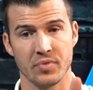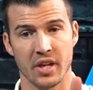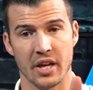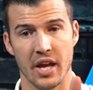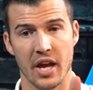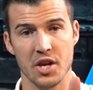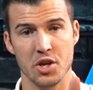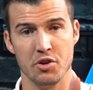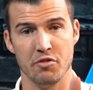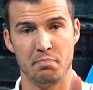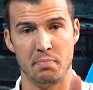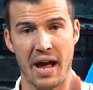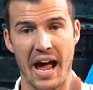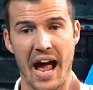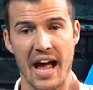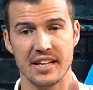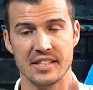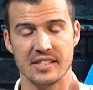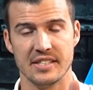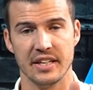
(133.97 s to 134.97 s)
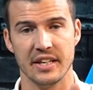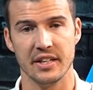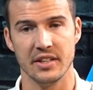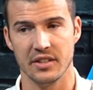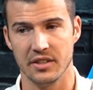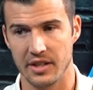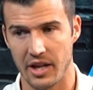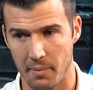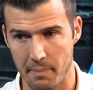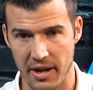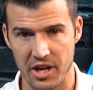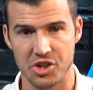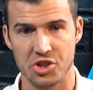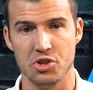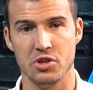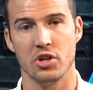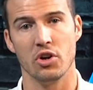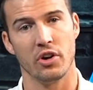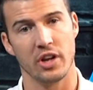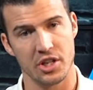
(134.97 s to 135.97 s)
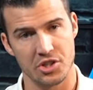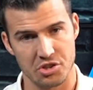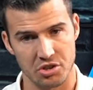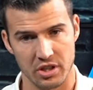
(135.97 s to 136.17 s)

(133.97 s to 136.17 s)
Okay, you've passed it. Now make sure you go get